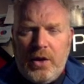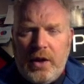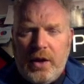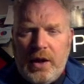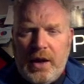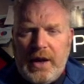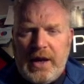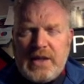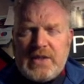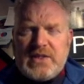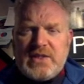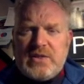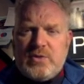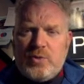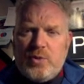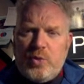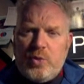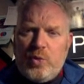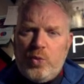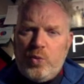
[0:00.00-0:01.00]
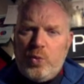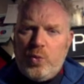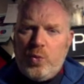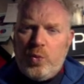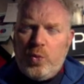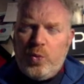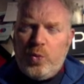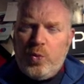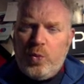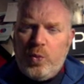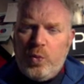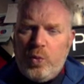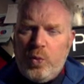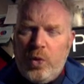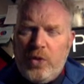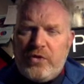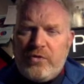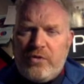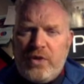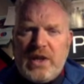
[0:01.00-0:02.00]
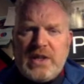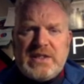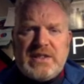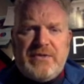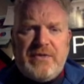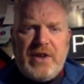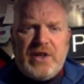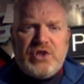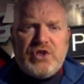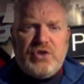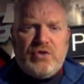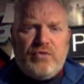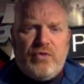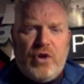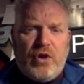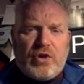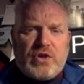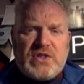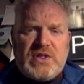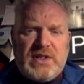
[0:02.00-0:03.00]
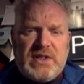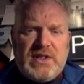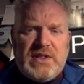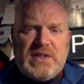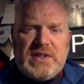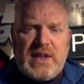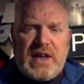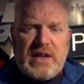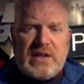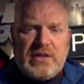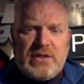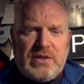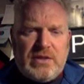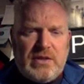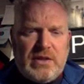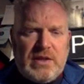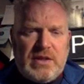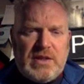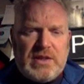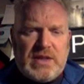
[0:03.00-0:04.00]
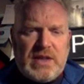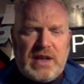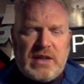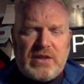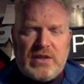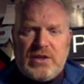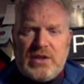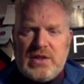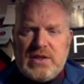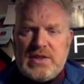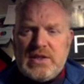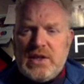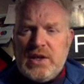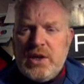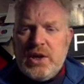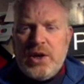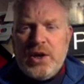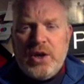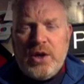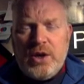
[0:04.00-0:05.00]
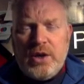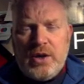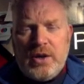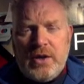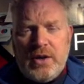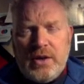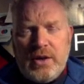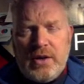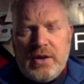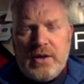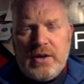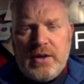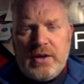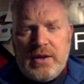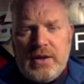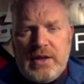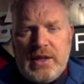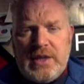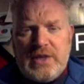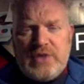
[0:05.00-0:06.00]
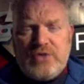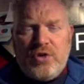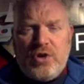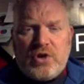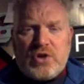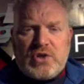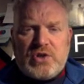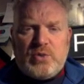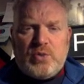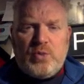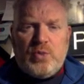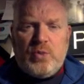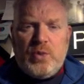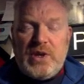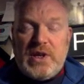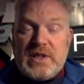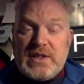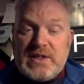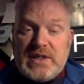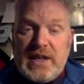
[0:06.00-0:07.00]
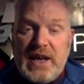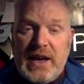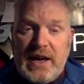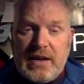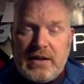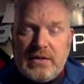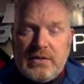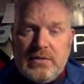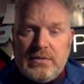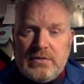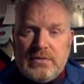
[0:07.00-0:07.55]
I asked what the relative age of the rocks in this canyon is. These rocks, we can tell,